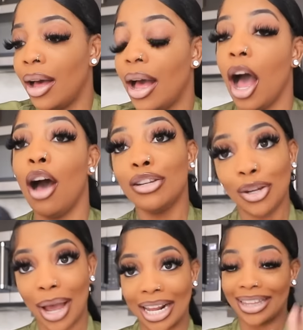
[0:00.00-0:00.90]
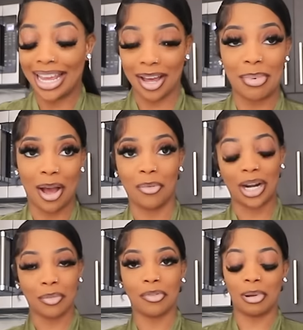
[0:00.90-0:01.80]
I also gotta think about
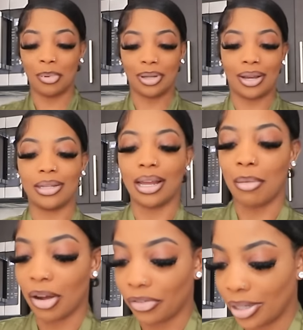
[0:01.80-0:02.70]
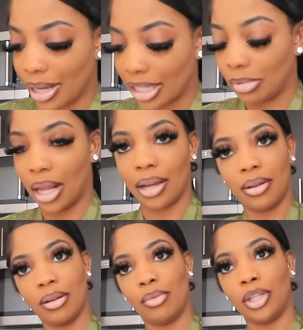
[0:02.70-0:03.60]
what I want for my birthday because my friends ask me like,
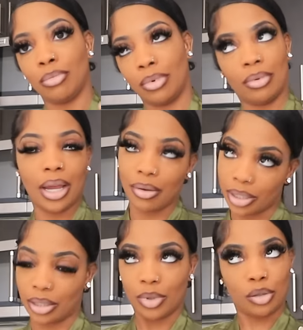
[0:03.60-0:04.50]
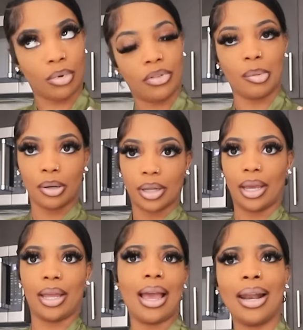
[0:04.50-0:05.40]
girl, what you want? Everything, what you want for your
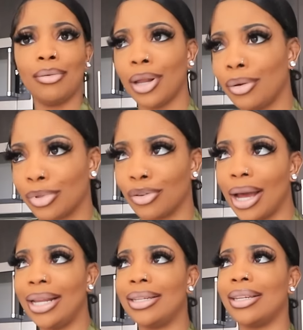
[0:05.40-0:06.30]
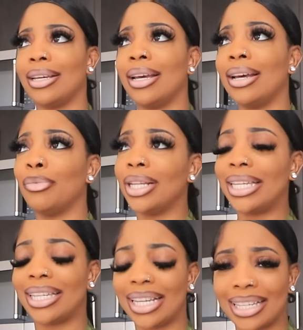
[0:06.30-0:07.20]
birthday? And I don't know. So I need to really
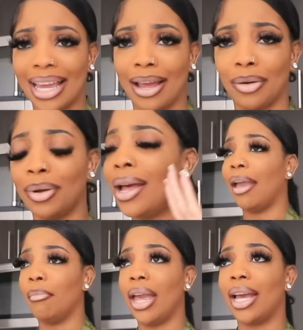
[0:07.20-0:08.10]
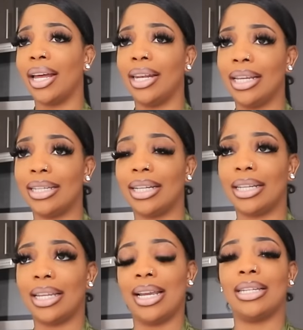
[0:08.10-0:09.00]
sit down and make a list of
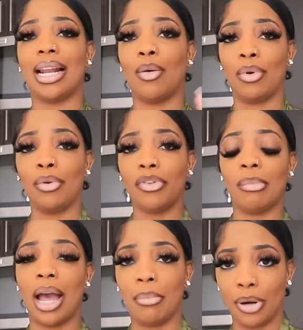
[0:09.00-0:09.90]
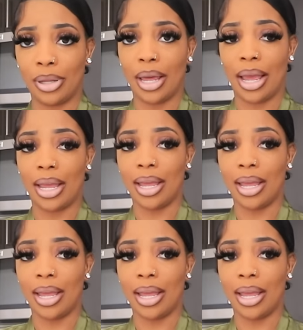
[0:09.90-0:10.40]
the things that I want for my birthday.